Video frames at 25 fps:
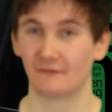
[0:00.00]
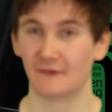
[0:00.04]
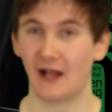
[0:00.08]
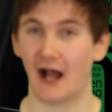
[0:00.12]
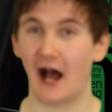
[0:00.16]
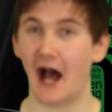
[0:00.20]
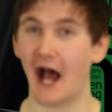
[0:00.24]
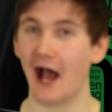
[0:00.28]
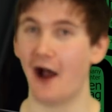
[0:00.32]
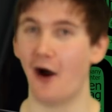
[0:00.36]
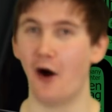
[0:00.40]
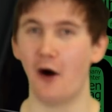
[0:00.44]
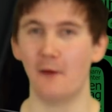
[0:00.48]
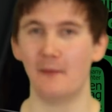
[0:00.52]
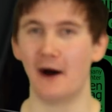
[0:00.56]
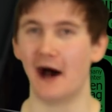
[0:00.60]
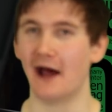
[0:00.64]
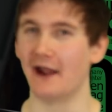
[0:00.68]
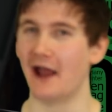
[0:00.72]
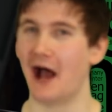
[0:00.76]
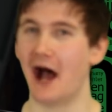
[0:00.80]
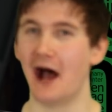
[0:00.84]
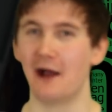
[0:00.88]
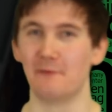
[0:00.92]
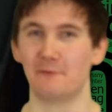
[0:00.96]
Fat
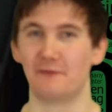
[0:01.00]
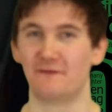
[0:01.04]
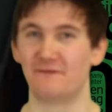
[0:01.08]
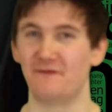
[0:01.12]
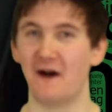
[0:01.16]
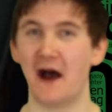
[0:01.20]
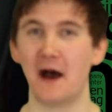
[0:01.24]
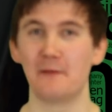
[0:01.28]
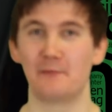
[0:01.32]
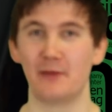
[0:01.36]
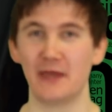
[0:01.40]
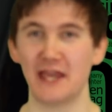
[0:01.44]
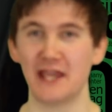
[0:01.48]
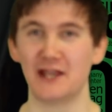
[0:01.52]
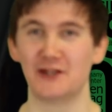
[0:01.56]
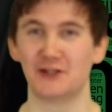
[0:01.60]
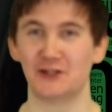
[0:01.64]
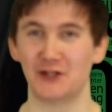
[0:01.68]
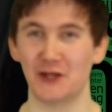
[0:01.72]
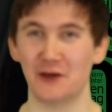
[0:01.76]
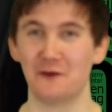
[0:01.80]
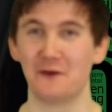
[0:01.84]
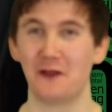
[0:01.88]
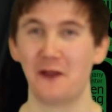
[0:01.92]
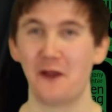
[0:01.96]

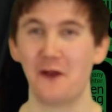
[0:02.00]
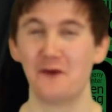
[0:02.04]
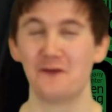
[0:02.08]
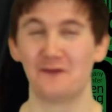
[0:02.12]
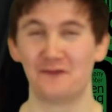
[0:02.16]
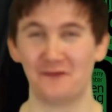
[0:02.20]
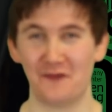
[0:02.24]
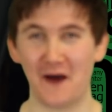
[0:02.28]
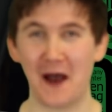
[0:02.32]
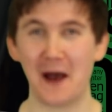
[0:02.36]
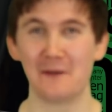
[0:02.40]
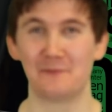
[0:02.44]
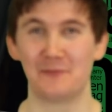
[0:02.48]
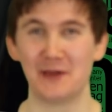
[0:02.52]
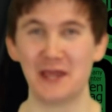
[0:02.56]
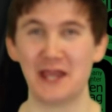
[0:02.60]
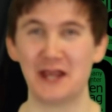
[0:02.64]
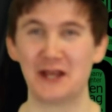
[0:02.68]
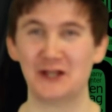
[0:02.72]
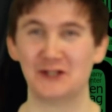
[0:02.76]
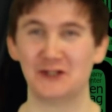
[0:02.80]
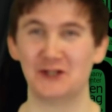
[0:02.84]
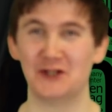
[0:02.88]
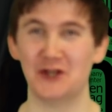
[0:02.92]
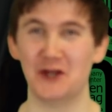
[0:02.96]
Pikachu. Fat
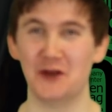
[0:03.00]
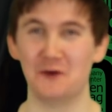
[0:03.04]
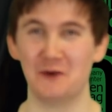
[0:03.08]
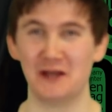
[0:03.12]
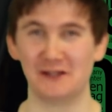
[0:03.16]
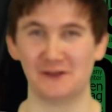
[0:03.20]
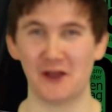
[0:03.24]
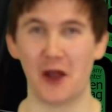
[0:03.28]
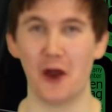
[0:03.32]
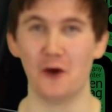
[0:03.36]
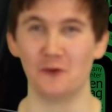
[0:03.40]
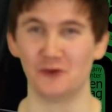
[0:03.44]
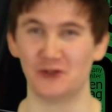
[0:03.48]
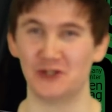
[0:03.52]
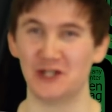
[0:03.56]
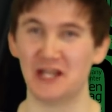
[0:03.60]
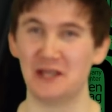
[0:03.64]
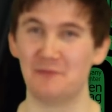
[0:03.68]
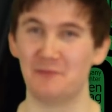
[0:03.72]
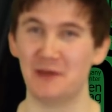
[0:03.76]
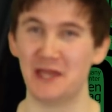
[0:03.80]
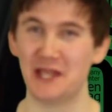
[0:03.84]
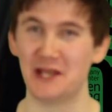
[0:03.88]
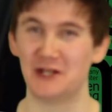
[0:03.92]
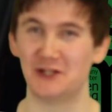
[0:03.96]
Pikachu is OG
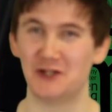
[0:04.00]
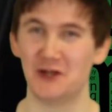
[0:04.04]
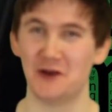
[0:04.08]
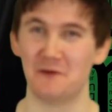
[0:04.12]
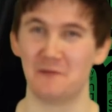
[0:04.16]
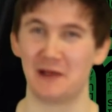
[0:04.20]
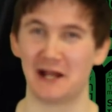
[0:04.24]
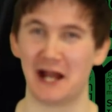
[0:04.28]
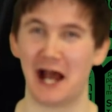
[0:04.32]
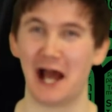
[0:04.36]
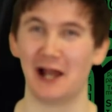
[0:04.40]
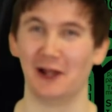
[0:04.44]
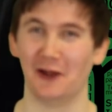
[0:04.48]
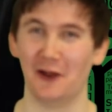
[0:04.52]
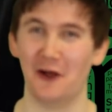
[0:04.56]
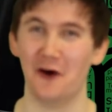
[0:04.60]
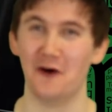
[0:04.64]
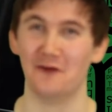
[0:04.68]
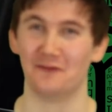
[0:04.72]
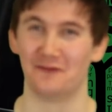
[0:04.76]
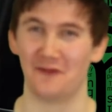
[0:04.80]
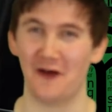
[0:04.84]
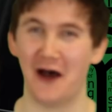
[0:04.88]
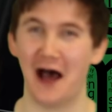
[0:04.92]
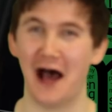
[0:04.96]
Pikachu. I mean, I
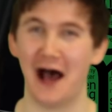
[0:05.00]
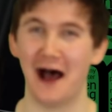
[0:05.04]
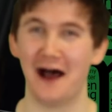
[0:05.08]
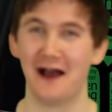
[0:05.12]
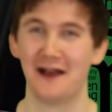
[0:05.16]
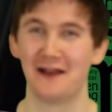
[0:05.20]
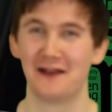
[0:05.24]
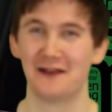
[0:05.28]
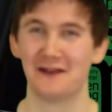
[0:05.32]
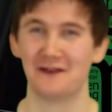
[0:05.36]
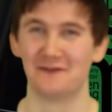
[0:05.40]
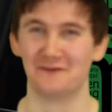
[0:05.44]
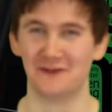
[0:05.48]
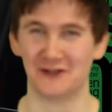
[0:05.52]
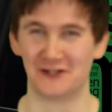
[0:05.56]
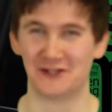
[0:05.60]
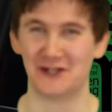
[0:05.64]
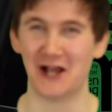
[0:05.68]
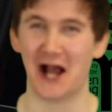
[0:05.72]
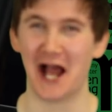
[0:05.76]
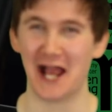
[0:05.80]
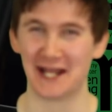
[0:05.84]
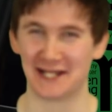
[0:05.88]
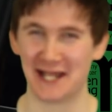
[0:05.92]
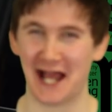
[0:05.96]
love that. The
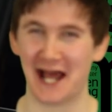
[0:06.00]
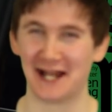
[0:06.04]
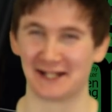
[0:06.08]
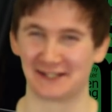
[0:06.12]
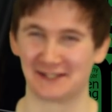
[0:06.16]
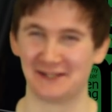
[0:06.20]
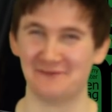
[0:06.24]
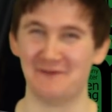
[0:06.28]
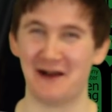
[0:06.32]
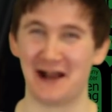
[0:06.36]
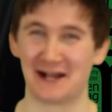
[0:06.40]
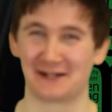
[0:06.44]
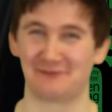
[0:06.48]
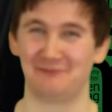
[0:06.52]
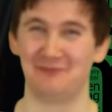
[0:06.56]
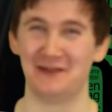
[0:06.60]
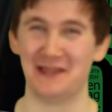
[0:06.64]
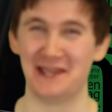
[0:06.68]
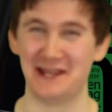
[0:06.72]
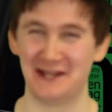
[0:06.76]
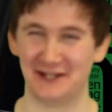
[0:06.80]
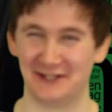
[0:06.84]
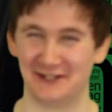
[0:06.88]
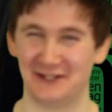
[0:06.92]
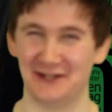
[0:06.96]
Gigantamax
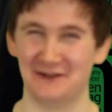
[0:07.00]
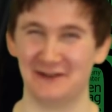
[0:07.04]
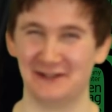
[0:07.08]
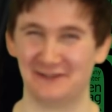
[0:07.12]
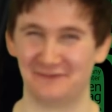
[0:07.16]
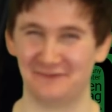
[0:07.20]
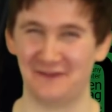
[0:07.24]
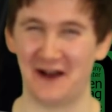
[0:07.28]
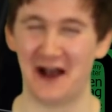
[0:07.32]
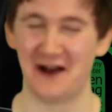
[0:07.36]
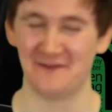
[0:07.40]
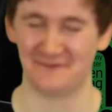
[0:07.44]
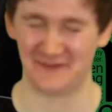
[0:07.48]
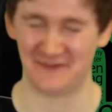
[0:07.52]
Pikachu is Fat